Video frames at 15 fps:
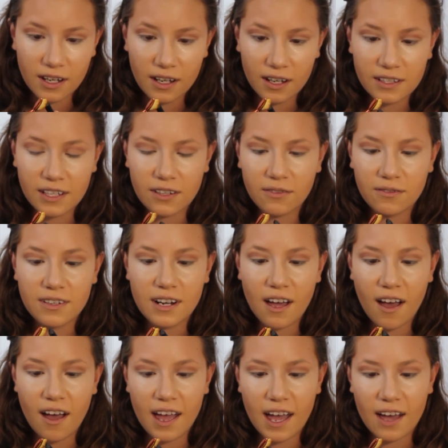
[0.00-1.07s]
Because I do
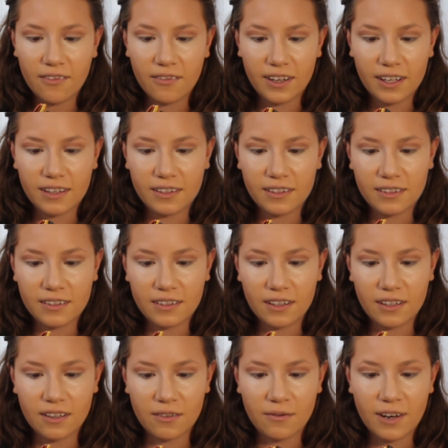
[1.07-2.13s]
not have like
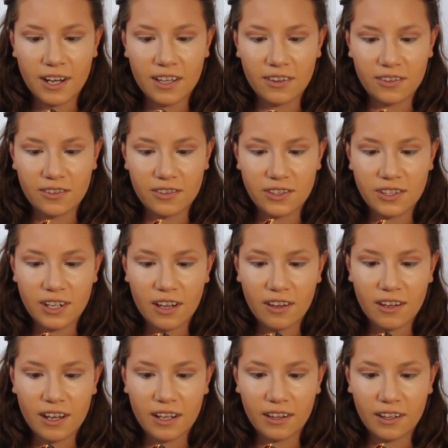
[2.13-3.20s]
a regular gel
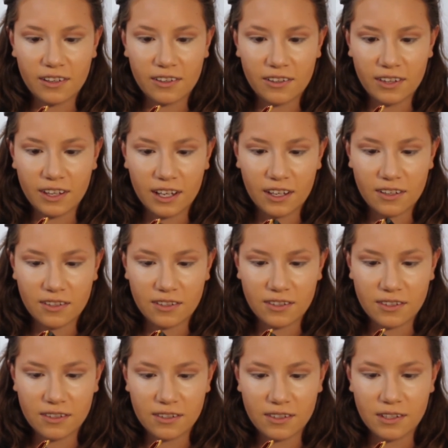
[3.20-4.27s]
eyeliner that I can
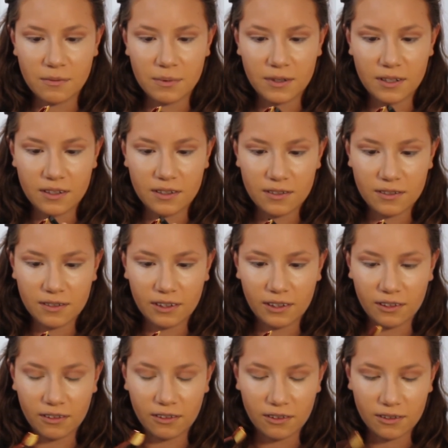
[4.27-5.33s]
just dip it into the
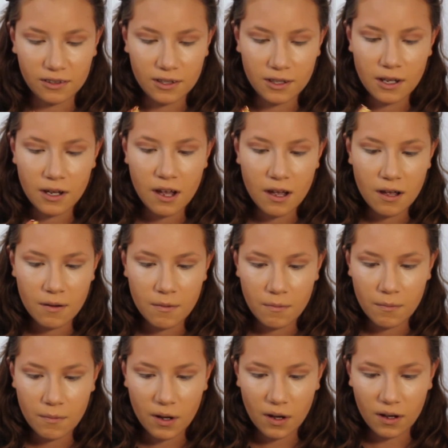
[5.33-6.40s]
little
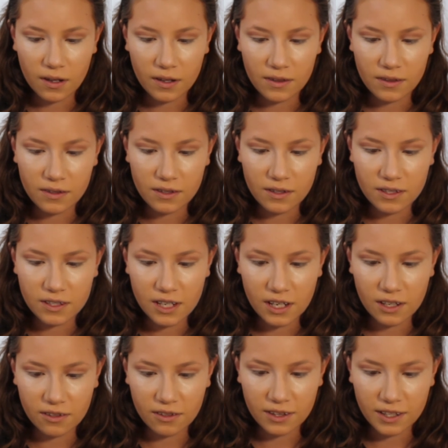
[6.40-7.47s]
pod
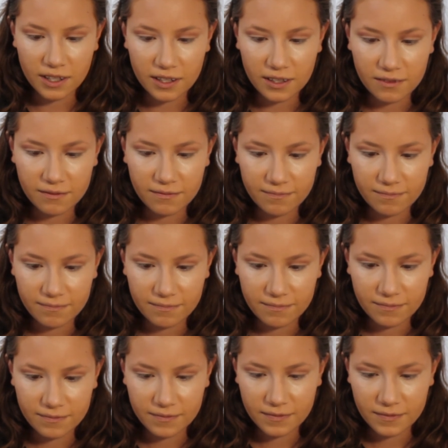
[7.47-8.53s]
container thing.
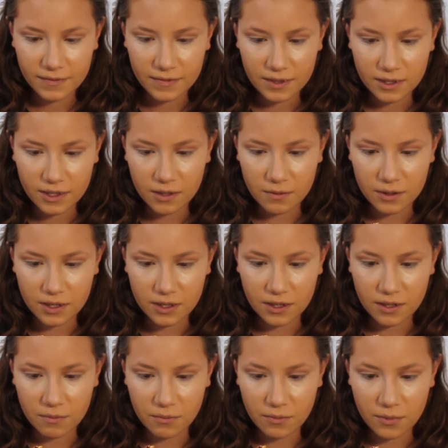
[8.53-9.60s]
So I'm just
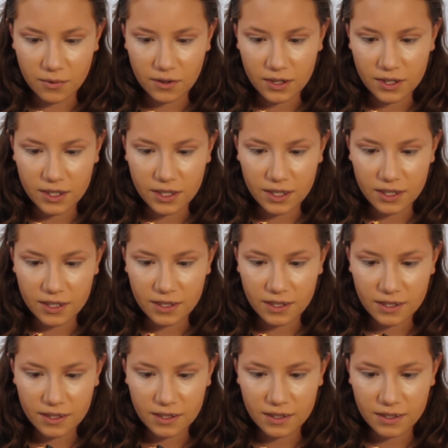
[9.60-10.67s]
going to brush it into
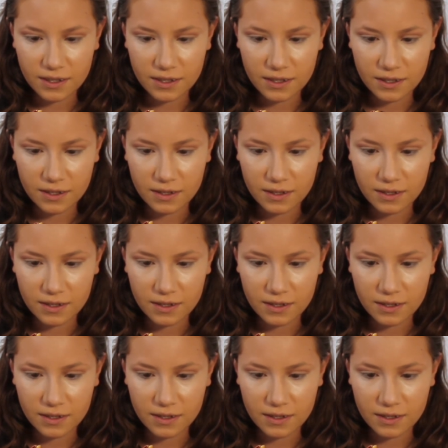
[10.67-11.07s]
this.